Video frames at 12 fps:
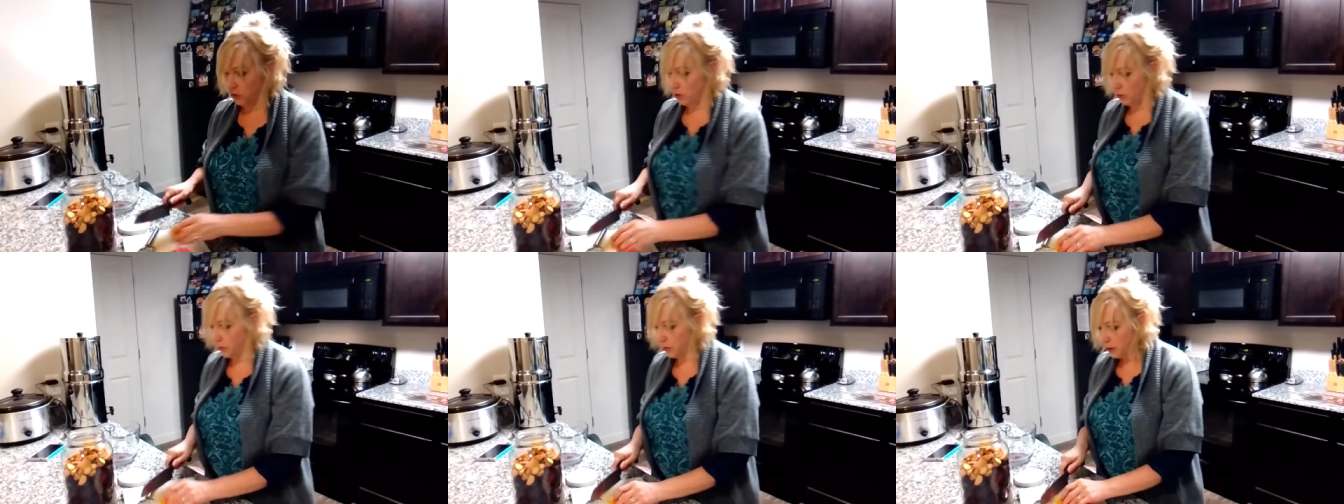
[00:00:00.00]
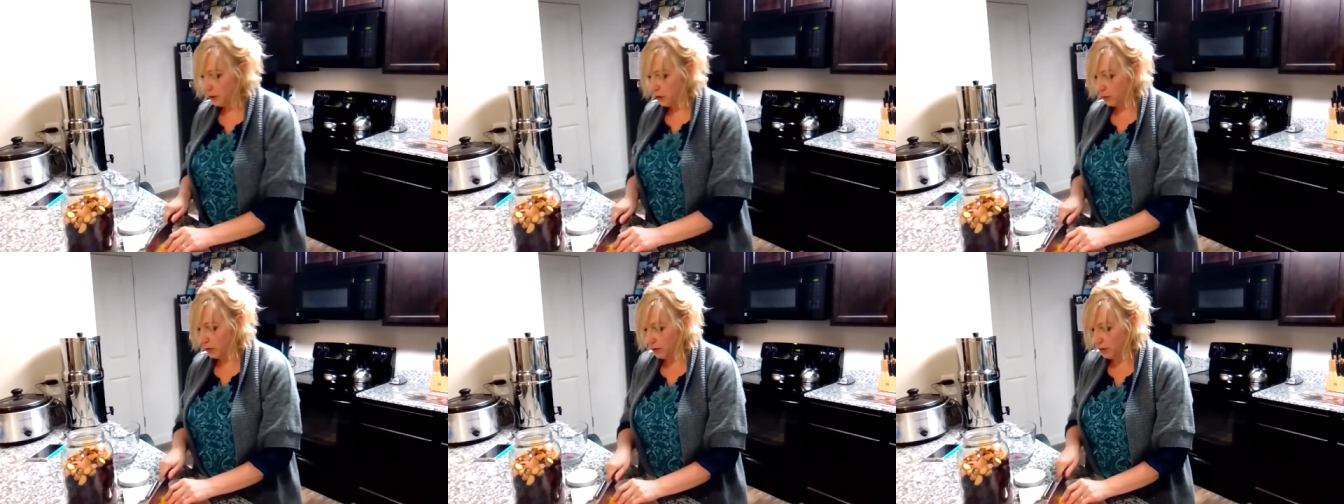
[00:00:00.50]
So
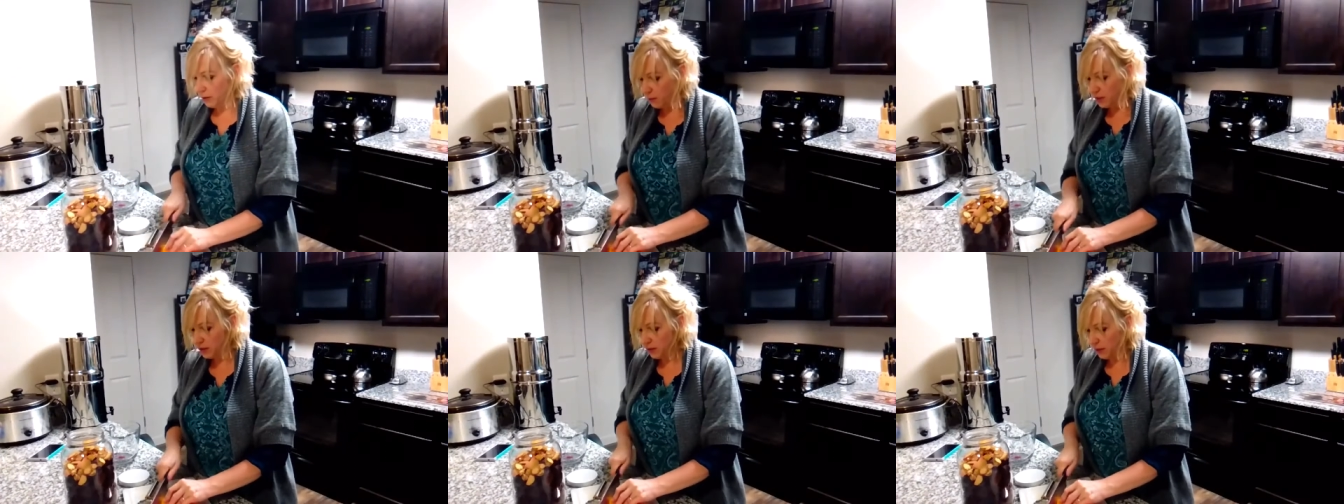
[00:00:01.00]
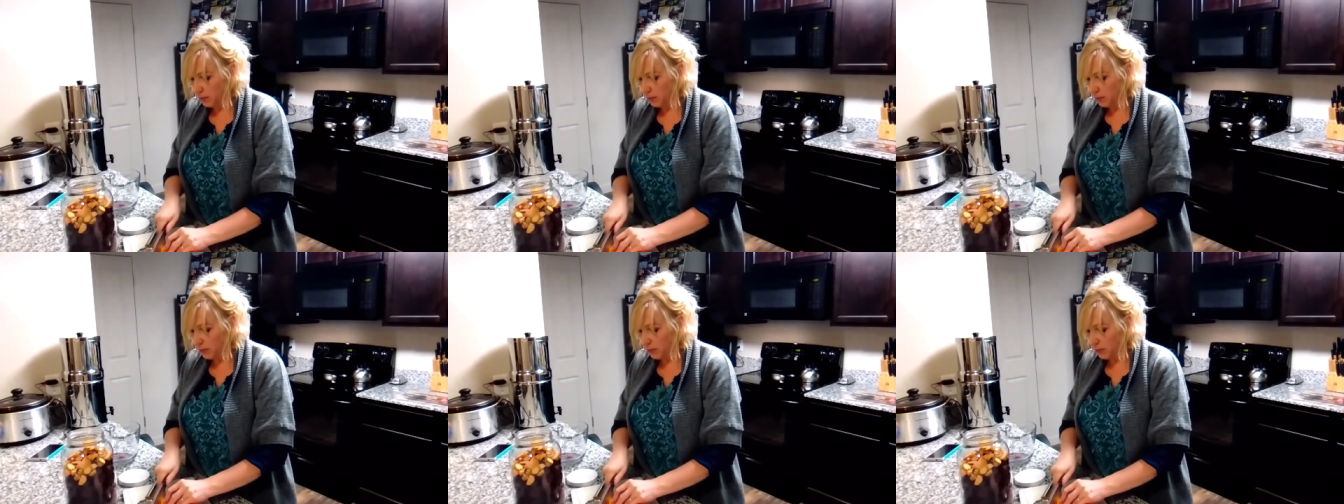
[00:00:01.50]
with the lemons,